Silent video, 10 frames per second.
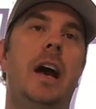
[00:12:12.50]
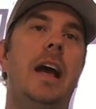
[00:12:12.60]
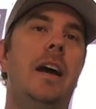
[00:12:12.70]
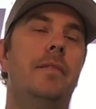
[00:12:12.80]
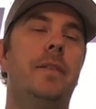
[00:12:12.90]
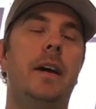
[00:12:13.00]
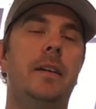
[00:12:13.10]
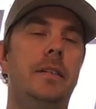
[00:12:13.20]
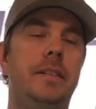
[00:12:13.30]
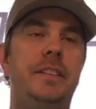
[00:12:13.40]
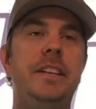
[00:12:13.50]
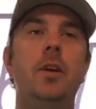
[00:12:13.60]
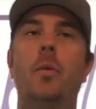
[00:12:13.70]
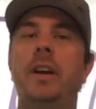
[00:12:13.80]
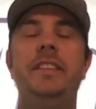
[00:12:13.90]

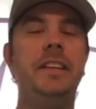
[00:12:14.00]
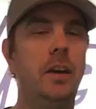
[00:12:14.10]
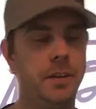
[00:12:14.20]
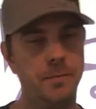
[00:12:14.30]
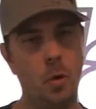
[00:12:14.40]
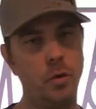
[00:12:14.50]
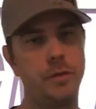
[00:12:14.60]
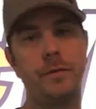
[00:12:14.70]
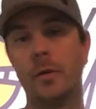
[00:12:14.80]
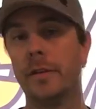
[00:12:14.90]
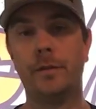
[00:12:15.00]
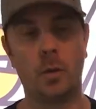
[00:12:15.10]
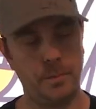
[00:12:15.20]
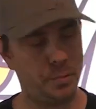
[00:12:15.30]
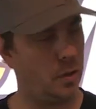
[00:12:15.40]
have one of Dion's motors for the
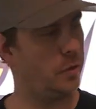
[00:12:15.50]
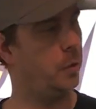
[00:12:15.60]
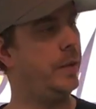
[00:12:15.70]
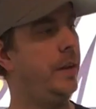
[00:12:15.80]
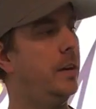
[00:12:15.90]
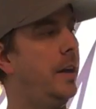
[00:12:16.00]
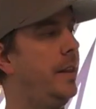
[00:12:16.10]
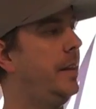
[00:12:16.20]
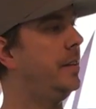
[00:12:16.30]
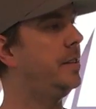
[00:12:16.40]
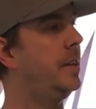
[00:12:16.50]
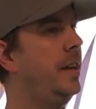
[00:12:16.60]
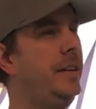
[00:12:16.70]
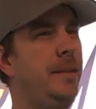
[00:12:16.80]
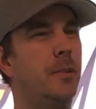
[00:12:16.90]
Ford Bronco here. I think it's
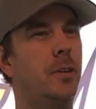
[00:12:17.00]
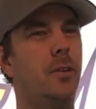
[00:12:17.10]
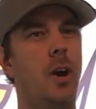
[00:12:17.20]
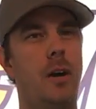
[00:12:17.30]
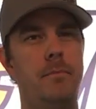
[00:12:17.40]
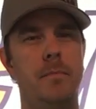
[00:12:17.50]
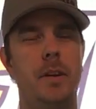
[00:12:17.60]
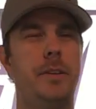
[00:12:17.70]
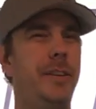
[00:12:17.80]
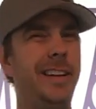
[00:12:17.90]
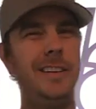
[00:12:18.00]
D. Macrom.